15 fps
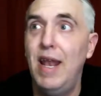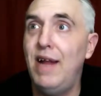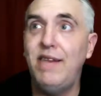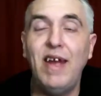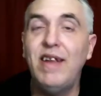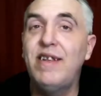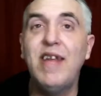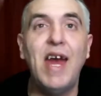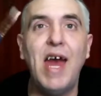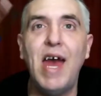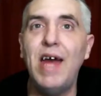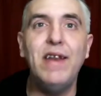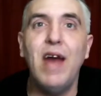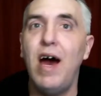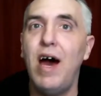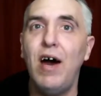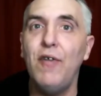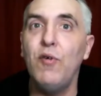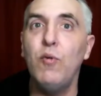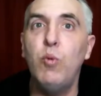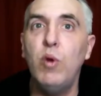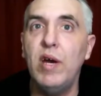let's say, 10
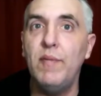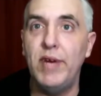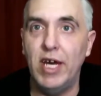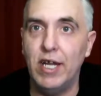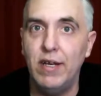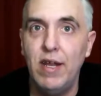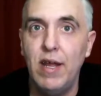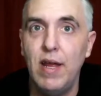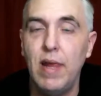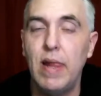other women